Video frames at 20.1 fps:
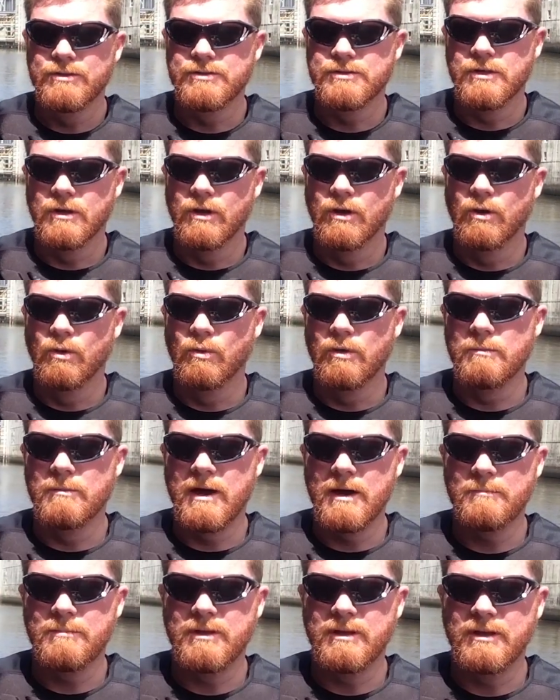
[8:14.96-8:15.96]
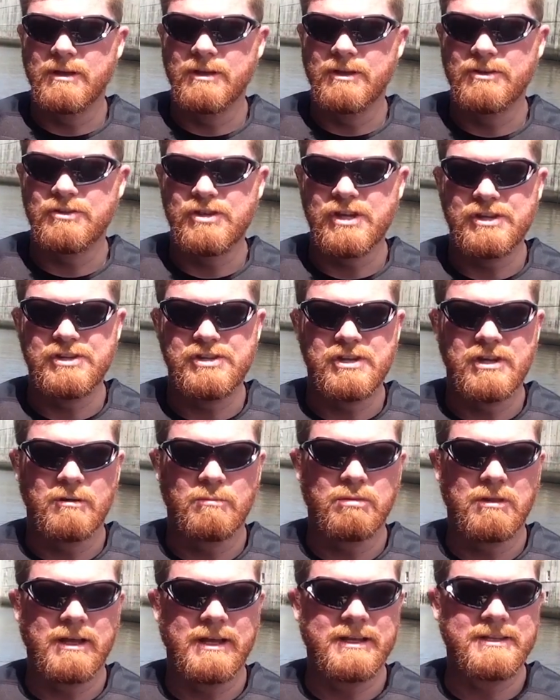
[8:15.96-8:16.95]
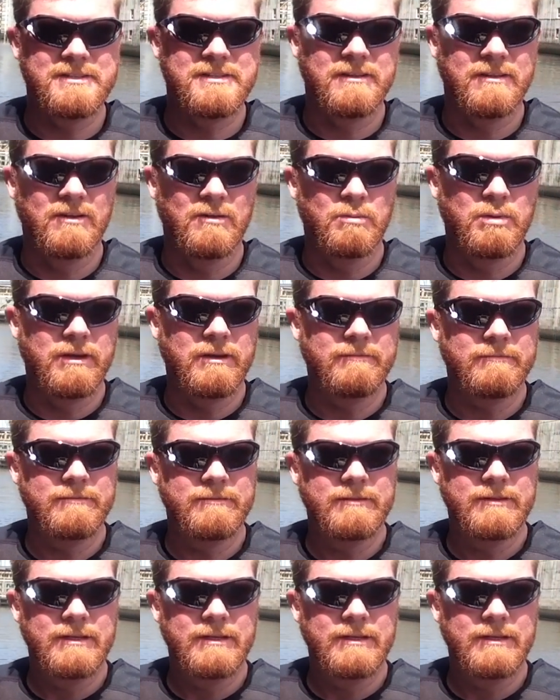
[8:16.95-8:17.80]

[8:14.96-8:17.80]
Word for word: So we might be changing our plans a little bit,